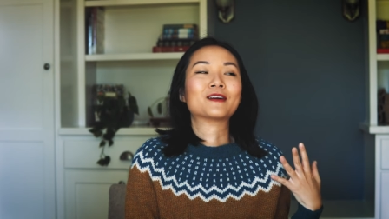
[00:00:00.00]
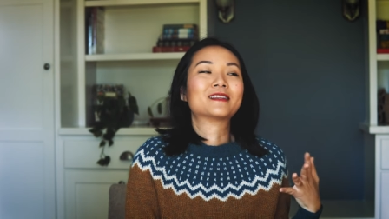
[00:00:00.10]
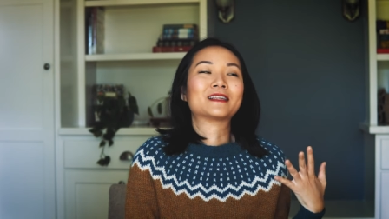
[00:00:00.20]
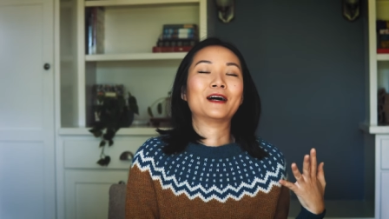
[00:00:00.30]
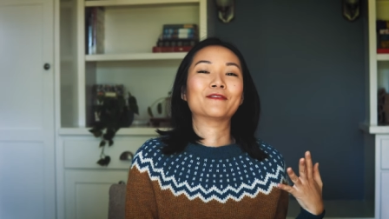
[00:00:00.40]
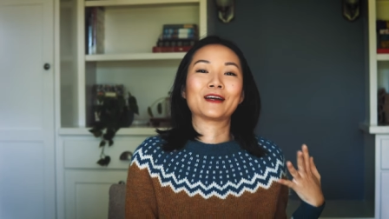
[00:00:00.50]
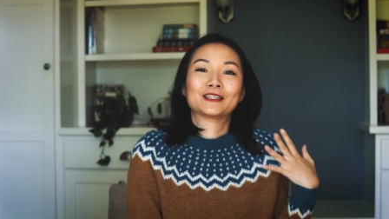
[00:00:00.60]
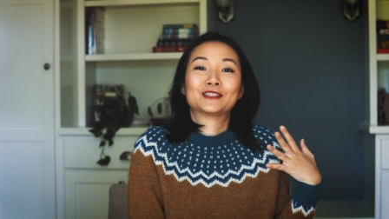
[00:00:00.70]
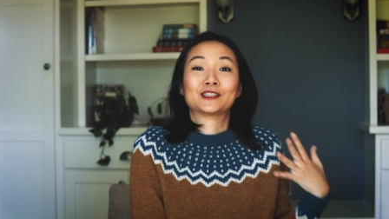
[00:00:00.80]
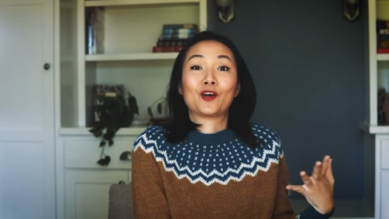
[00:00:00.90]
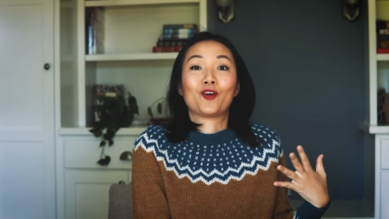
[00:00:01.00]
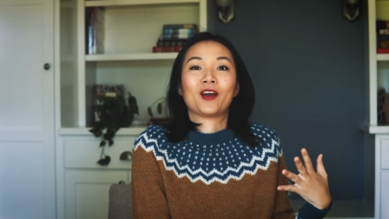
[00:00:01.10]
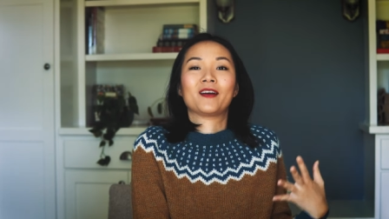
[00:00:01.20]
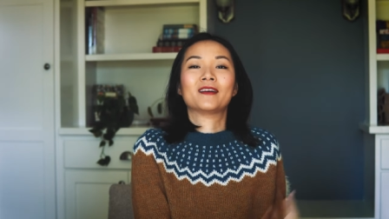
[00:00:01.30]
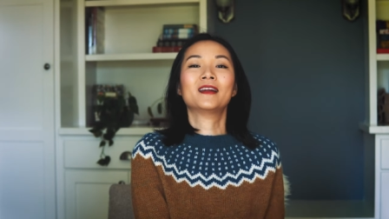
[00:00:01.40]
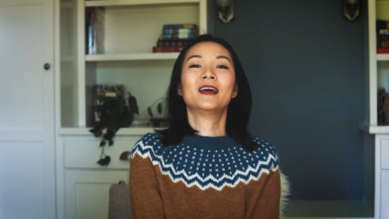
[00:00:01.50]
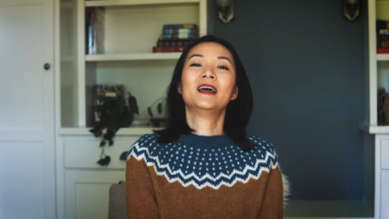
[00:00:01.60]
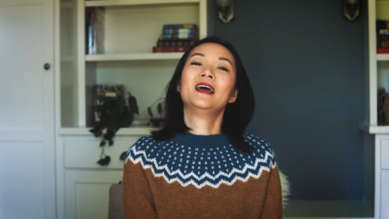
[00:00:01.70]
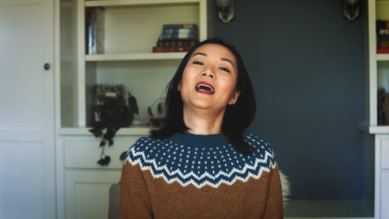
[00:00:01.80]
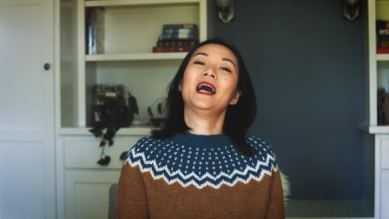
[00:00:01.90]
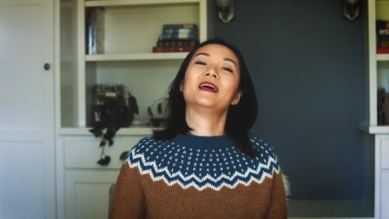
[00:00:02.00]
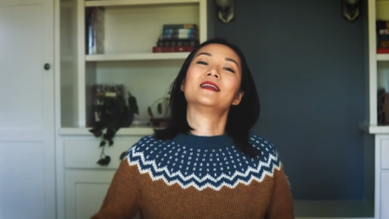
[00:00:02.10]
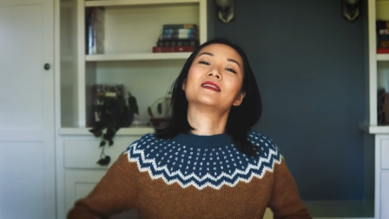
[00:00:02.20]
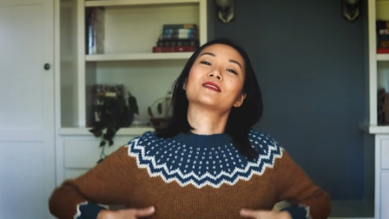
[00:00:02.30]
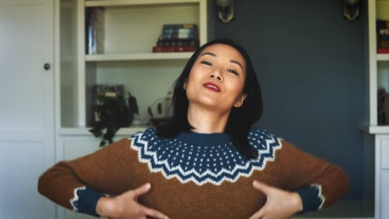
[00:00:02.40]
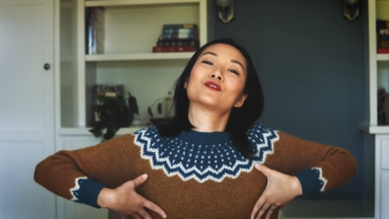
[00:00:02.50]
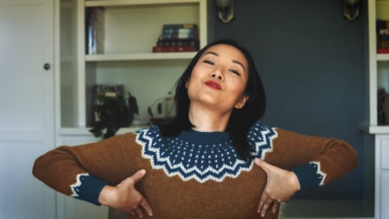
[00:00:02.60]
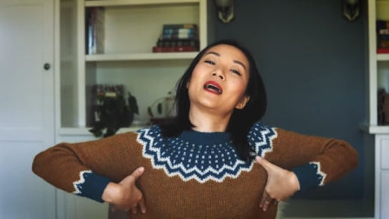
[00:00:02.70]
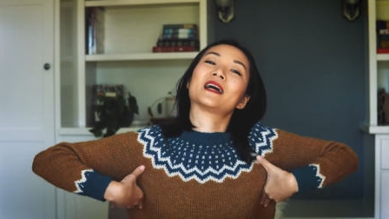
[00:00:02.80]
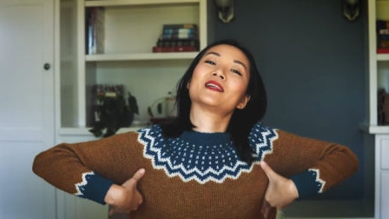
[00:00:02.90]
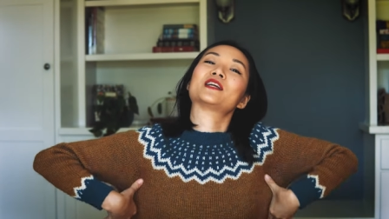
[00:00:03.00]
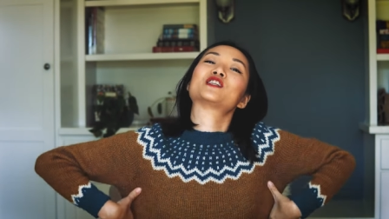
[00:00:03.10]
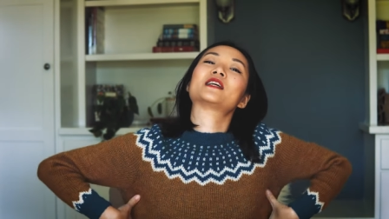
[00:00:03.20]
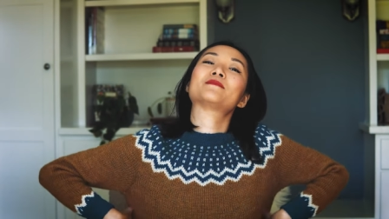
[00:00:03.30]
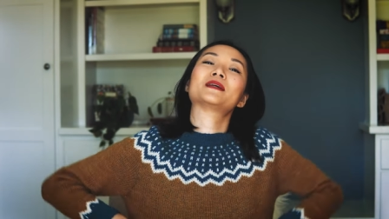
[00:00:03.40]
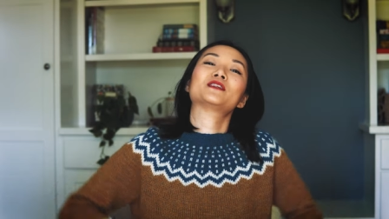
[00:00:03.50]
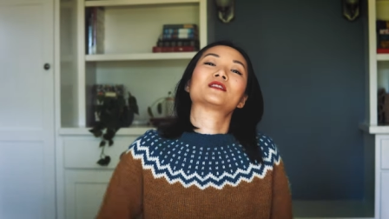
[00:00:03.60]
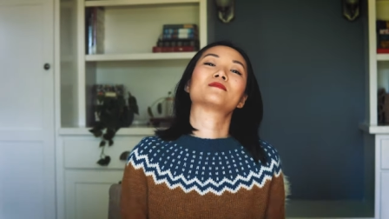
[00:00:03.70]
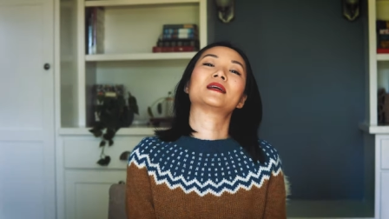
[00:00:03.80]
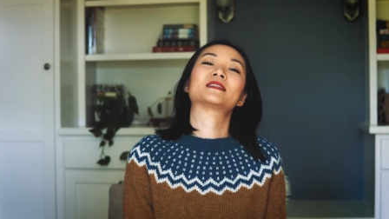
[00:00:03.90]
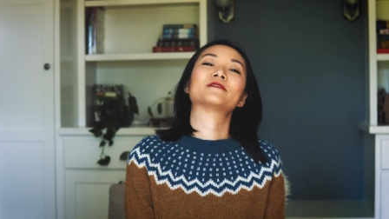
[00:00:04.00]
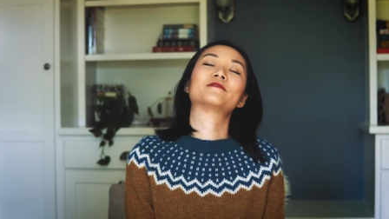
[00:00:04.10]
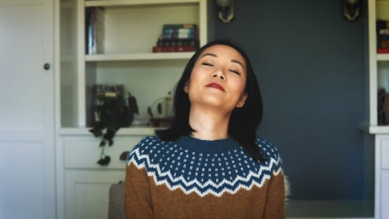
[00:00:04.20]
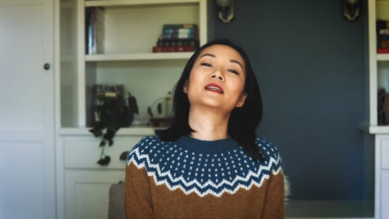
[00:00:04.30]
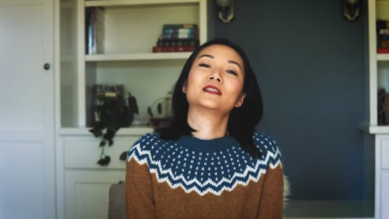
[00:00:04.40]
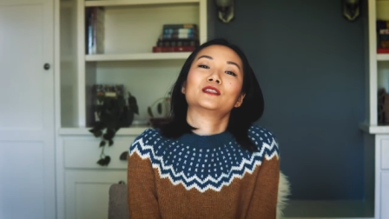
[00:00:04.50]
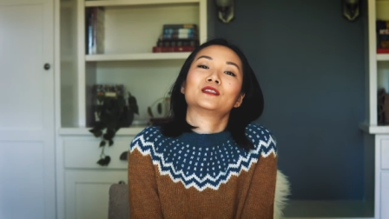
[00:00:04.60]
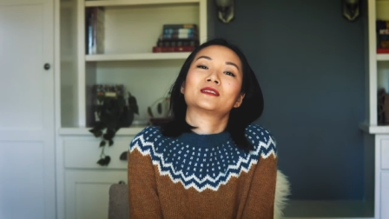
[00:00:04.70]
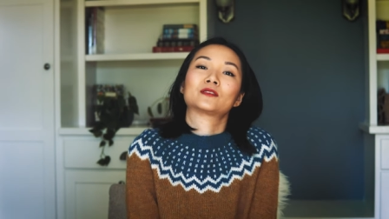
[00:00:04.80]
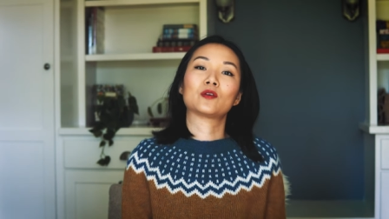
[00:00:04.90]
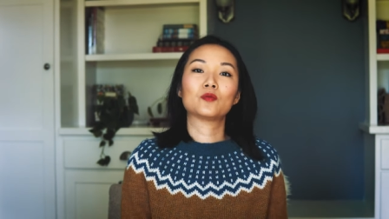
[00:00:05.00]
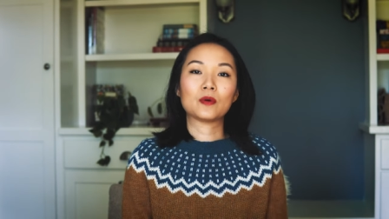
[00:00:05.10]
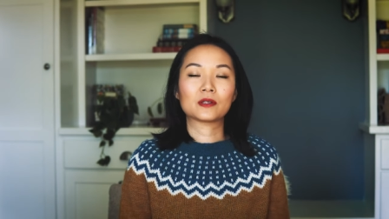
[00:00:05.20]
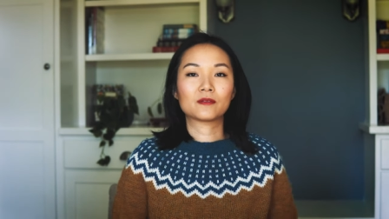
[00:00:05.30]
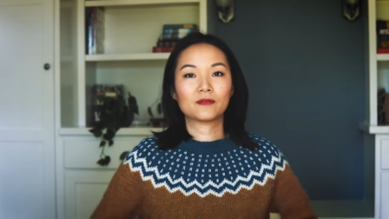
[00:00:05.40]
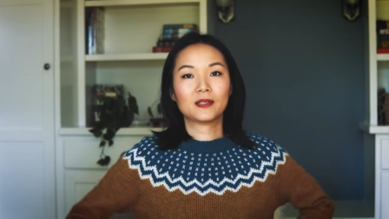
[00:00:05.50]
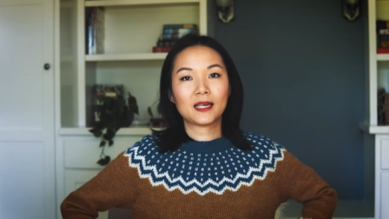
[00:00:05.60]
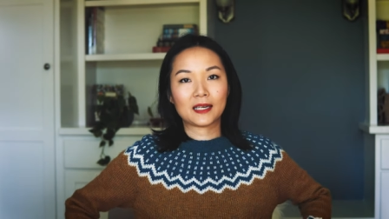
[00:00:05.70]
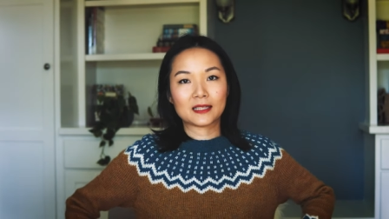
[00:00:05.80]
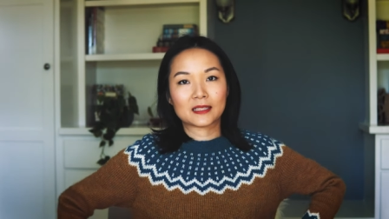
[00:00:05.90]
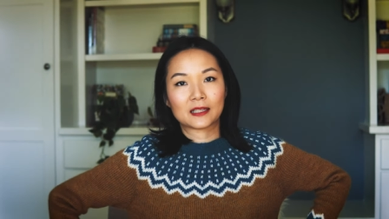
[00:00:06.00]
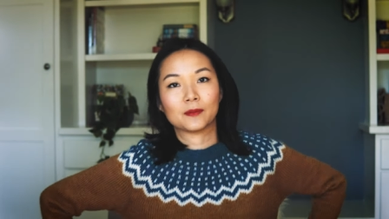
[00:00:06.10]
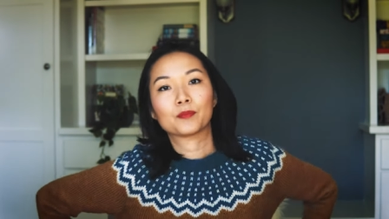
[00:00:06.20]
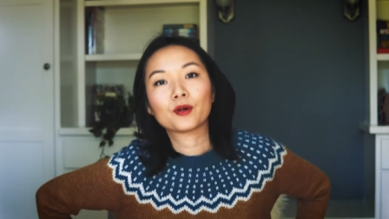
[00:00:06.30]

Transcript: for itself, like it's so good. And then the little raglan shaping just makes it fit so wonderfully and it's like the